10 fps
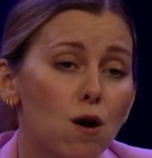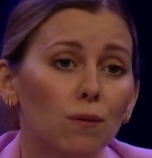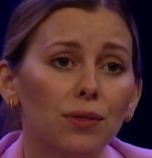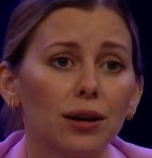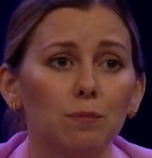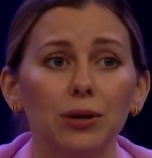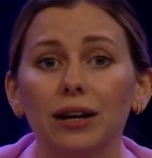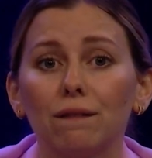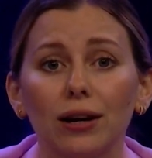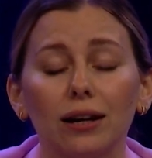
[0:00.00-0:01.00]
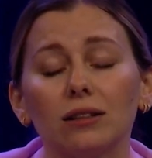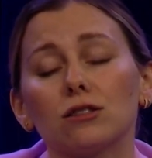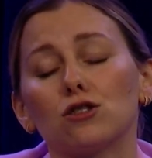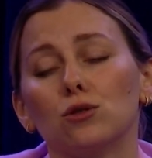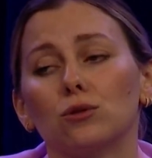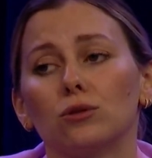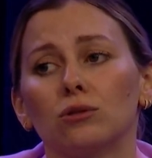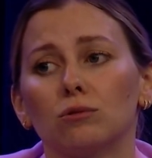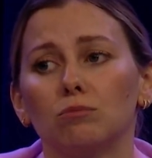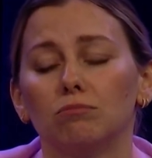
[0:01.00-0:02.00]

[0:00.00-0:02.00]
on the big event, you could